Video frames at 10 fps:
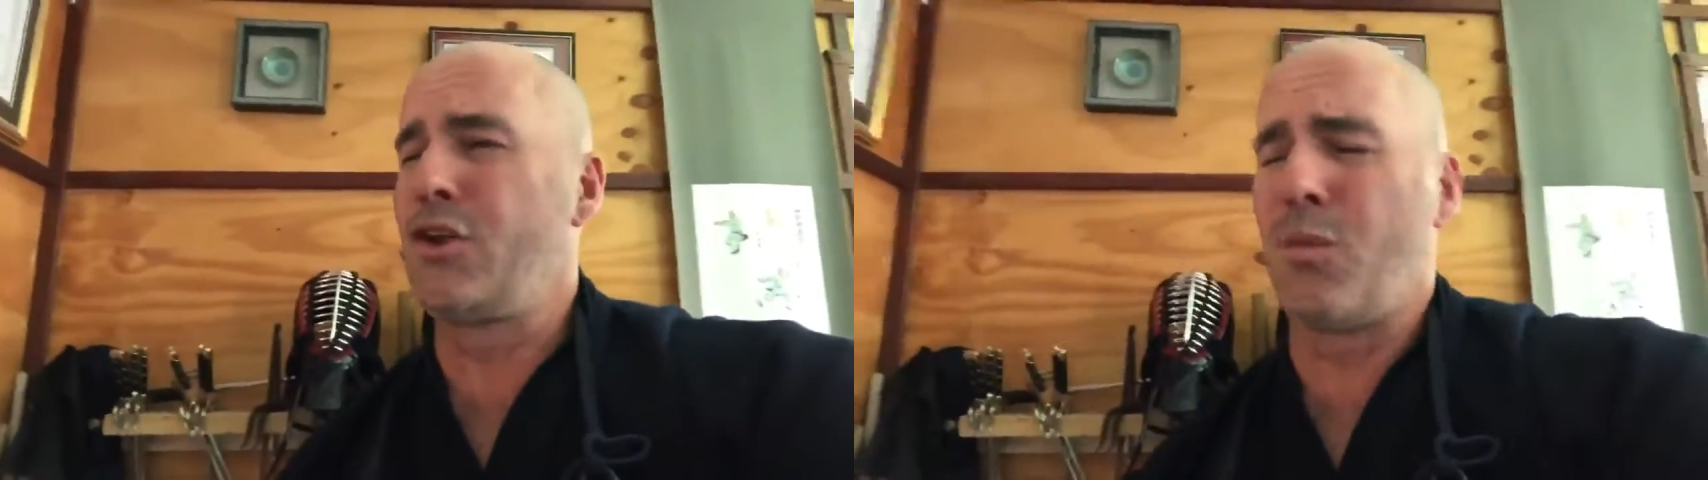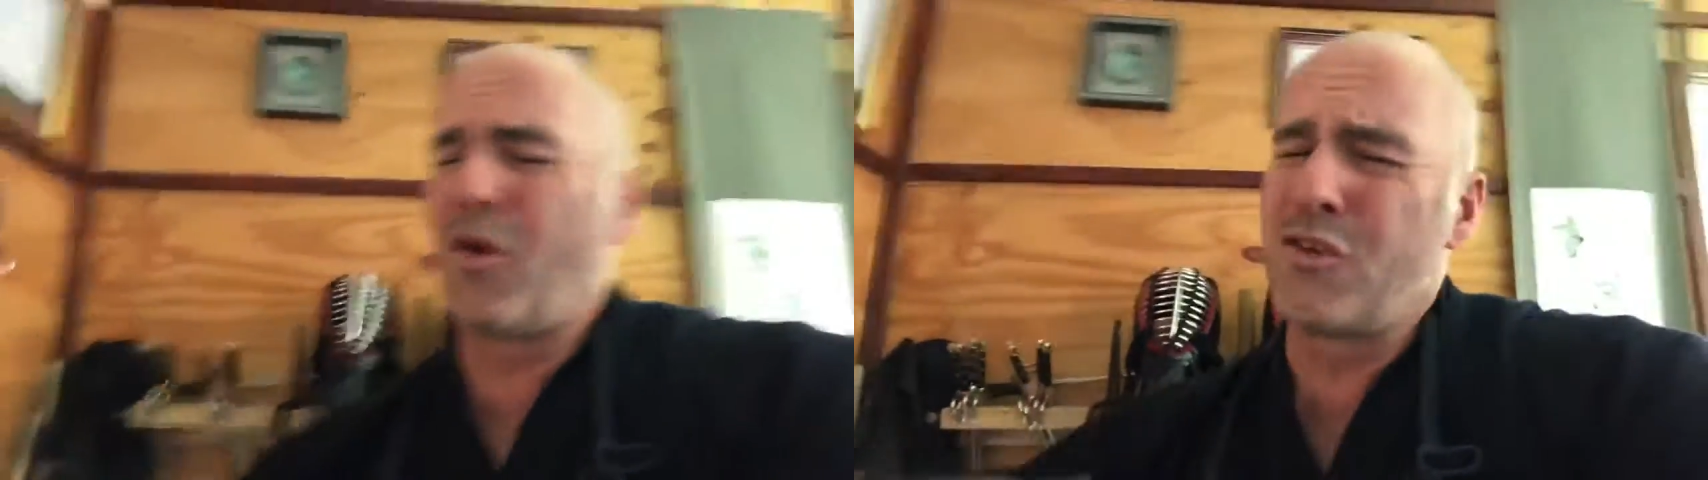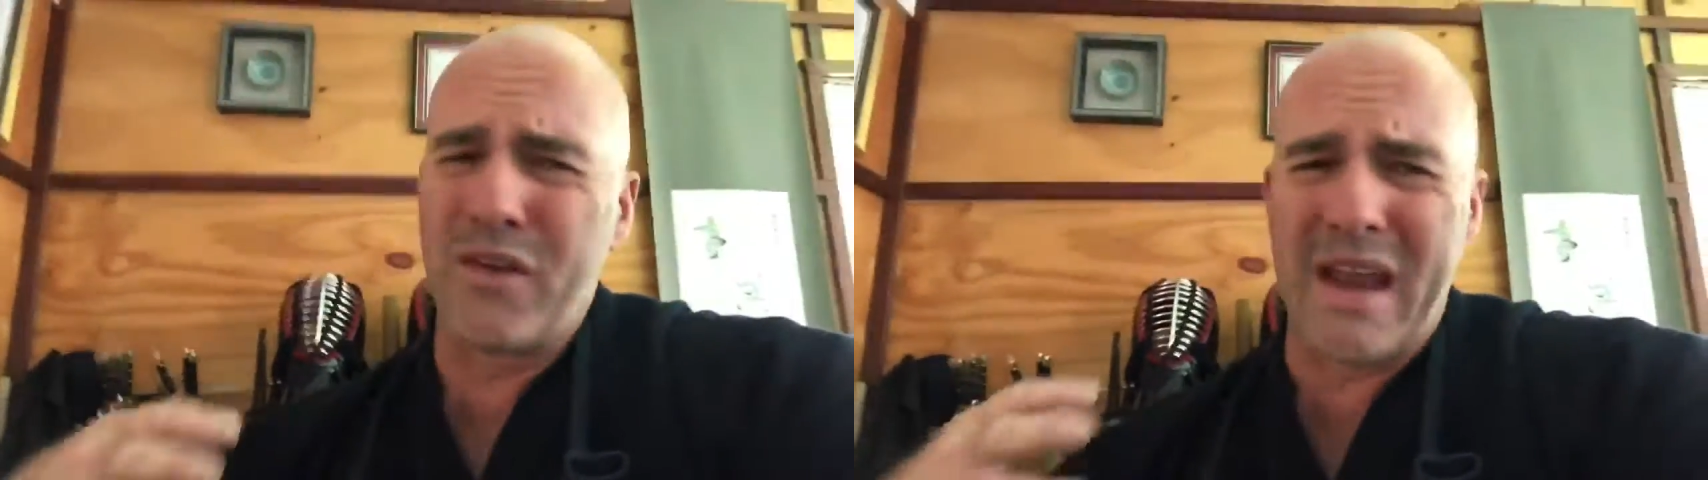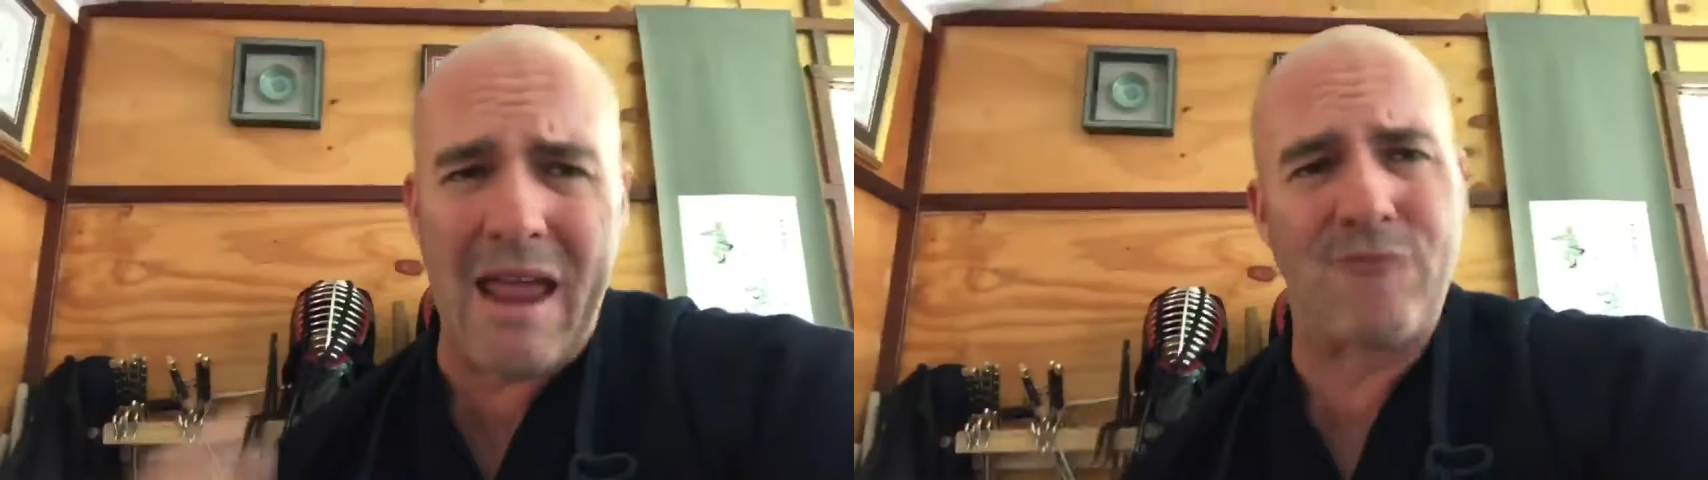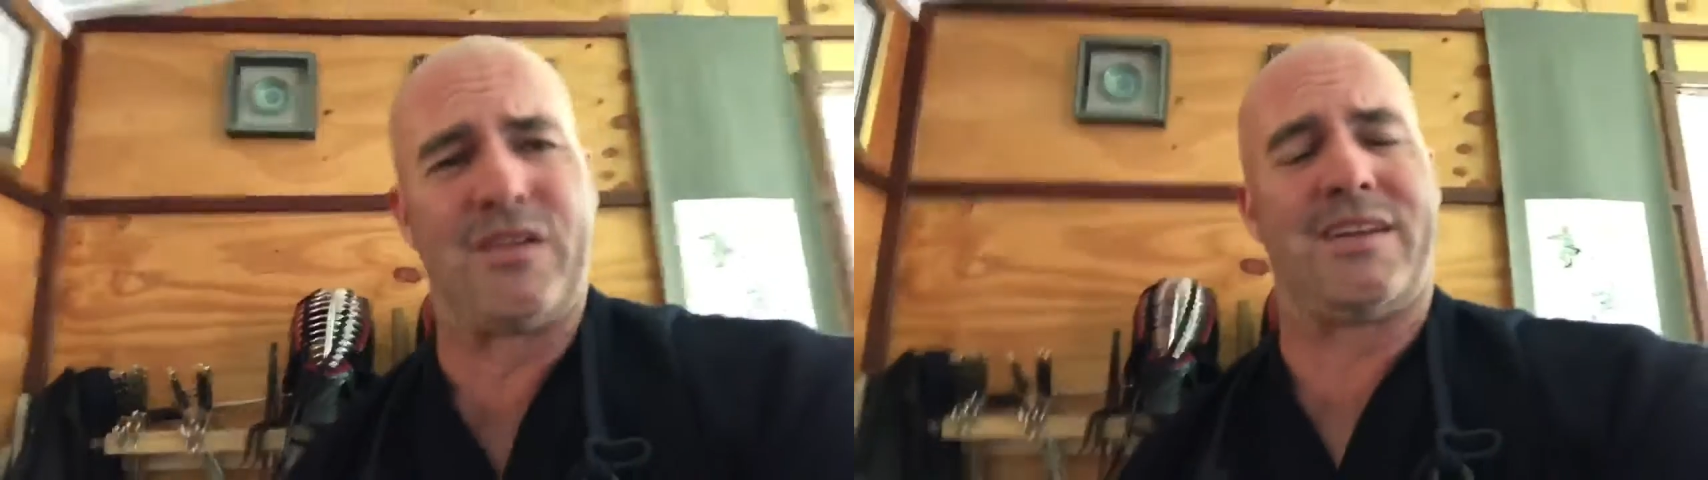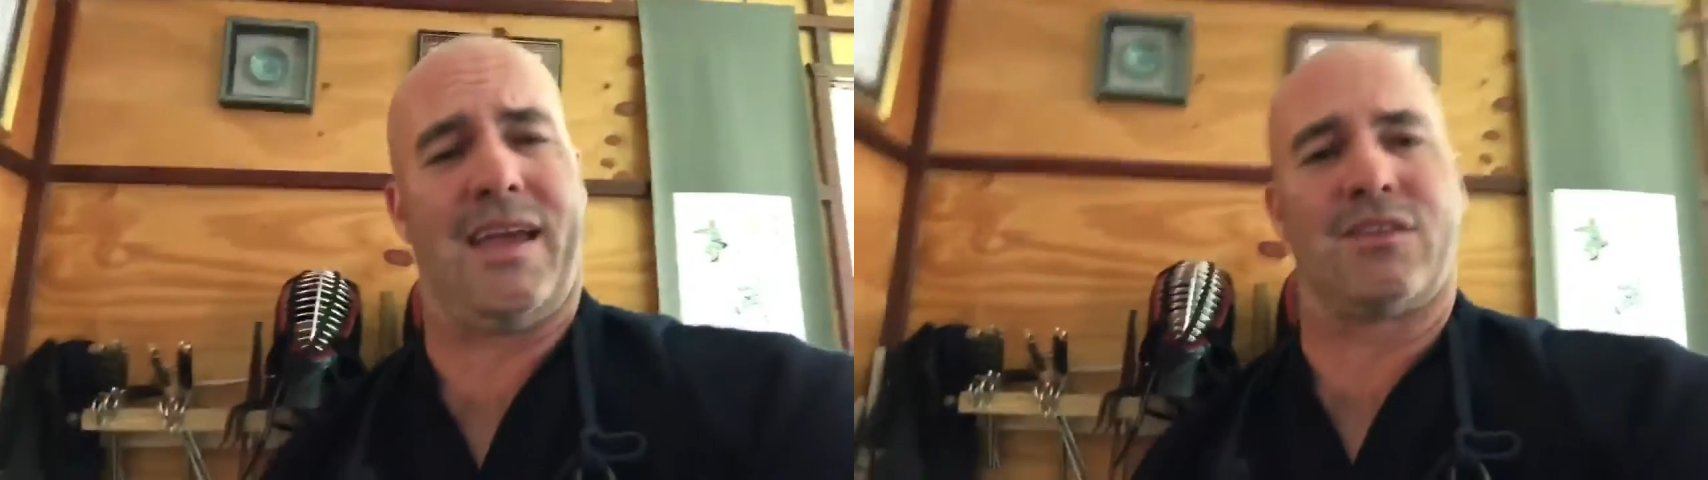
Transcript: And you know what? Not every